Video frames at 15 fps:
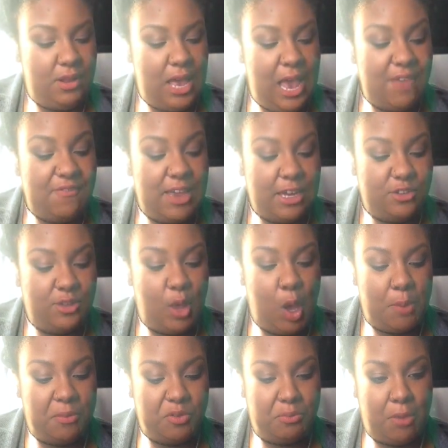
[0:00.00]
I've actually
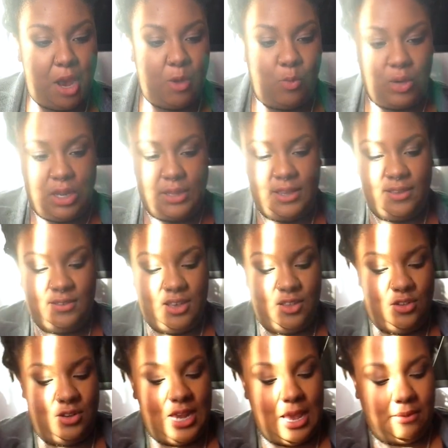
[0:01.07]
almost bought one of these the
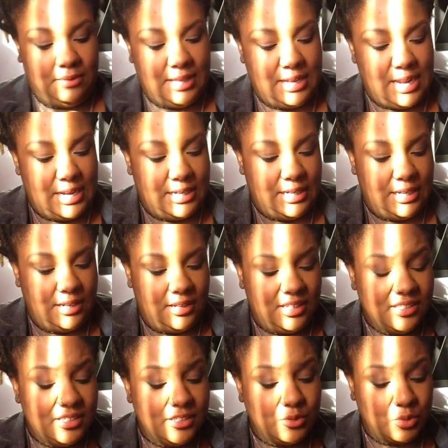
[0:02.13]
other day, but I didn't.
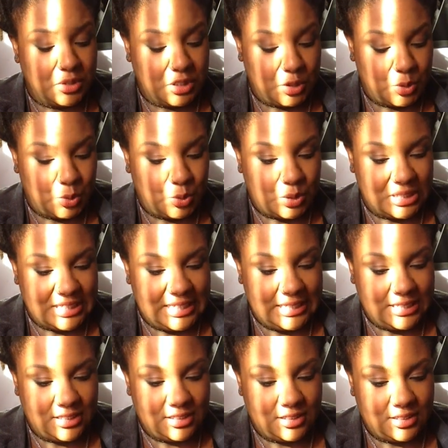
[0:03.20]
This is really cool. I
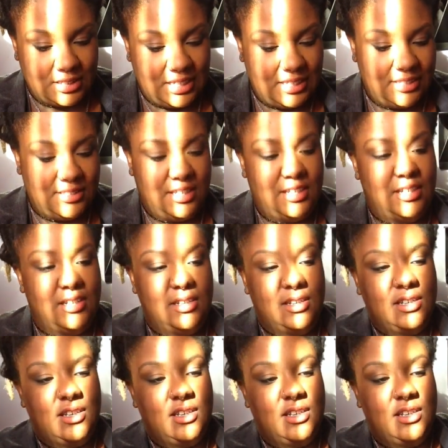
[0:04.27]
like this. It's like